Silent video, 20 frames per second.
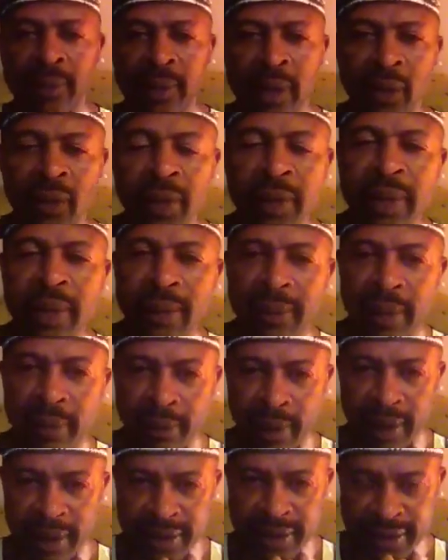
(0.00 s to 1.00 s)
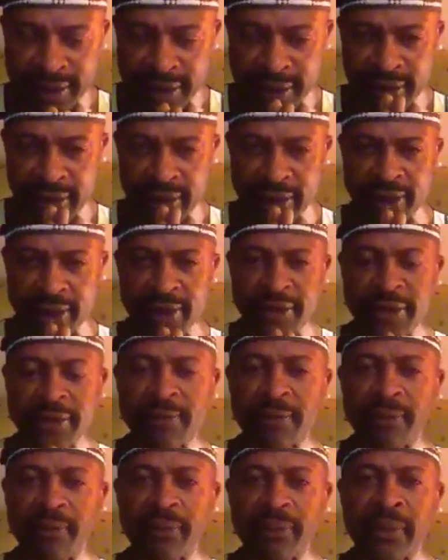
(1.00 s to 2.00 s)
Remember, brothers and sisters,
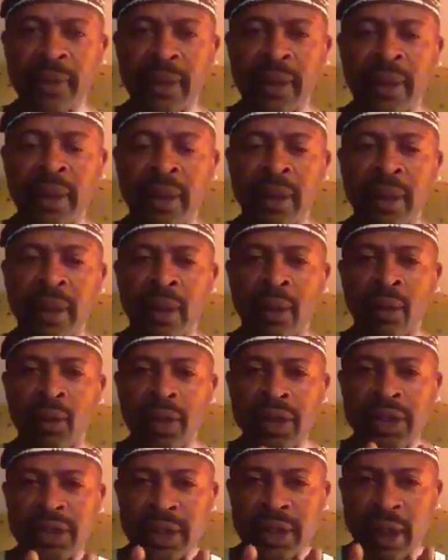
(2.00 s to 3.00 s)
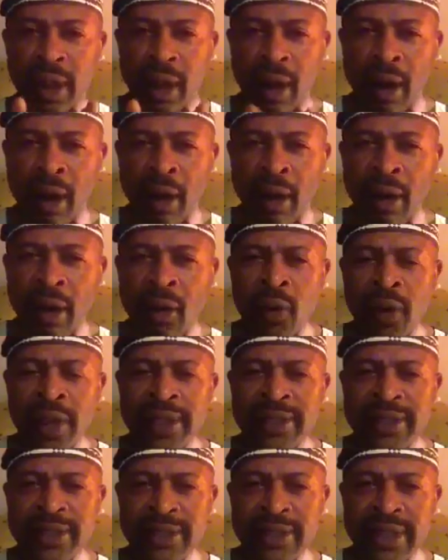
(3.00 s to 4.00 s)
we should
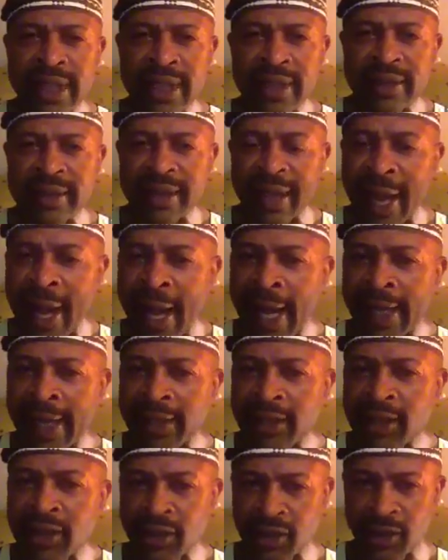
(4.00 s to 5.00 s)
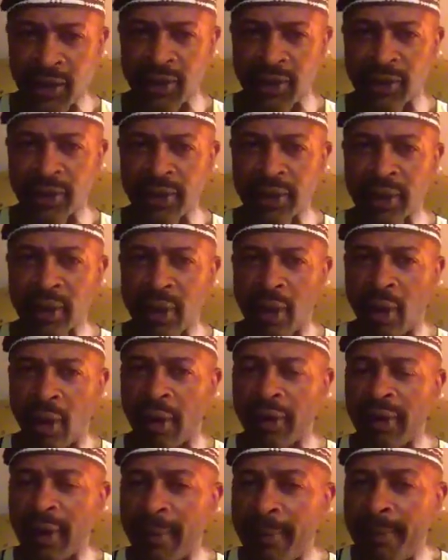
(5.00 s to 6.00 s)
always seek the highest truth,
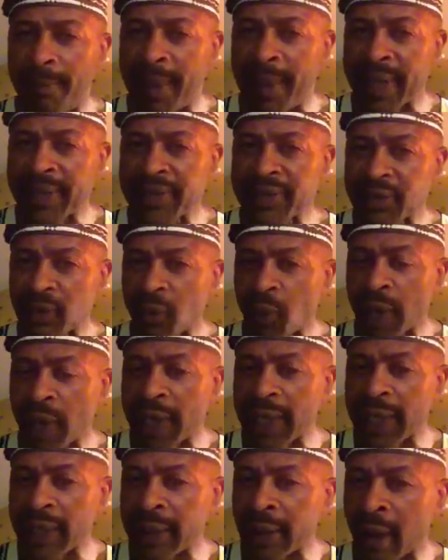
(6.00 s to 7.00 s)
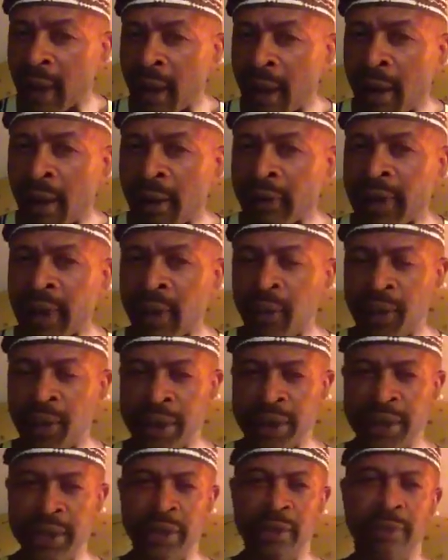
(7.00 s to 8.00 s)
or the best way in all that
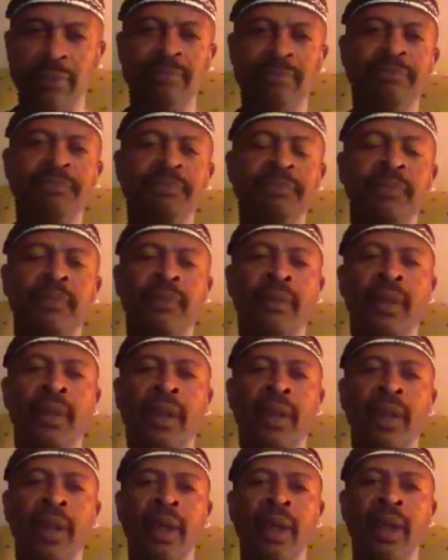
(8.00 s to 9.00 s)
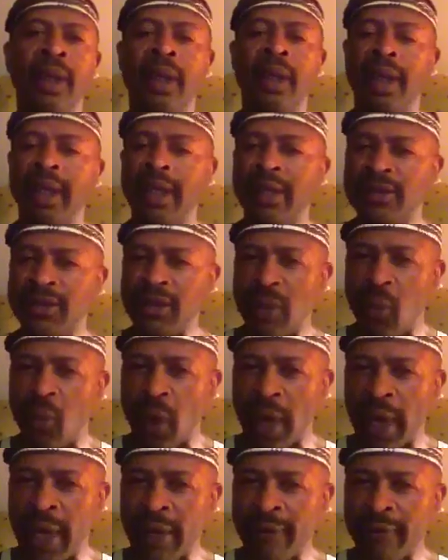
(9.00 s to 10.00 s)
we do. It is the
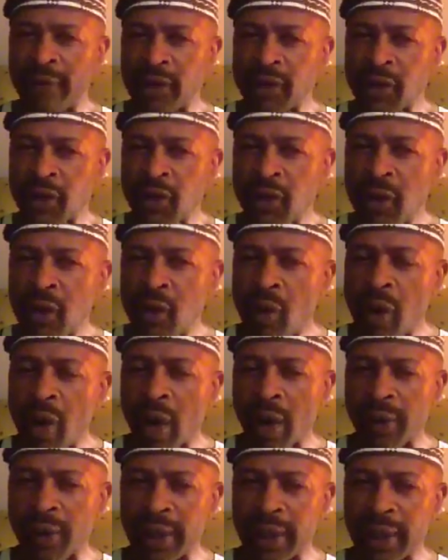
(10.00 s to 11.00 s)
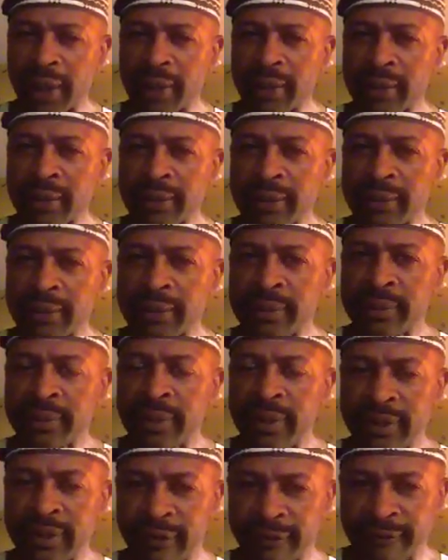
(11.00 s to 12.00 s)
way of a true warrior
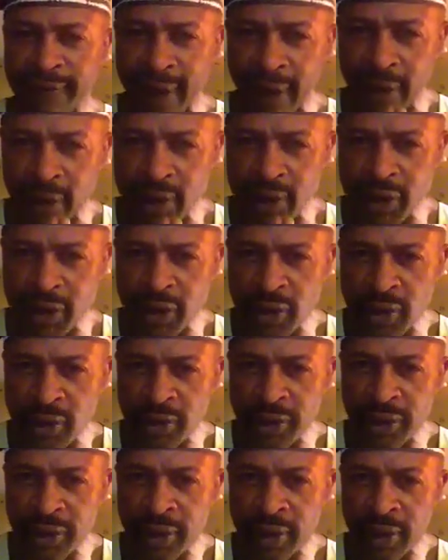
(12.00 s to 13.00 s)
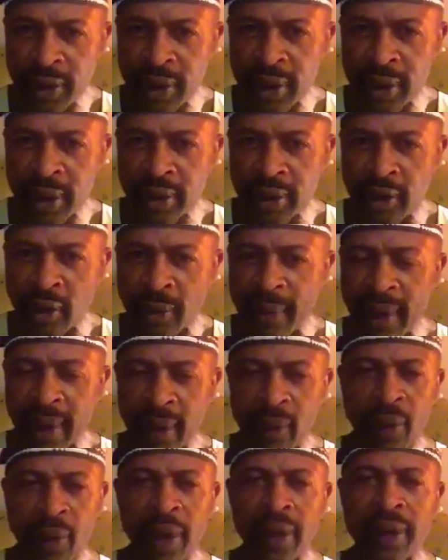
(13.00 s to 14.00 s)
to follow truth no matter
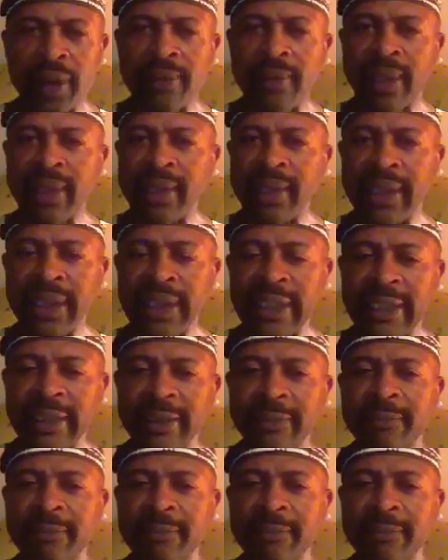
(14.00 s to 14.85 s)
where it may lead.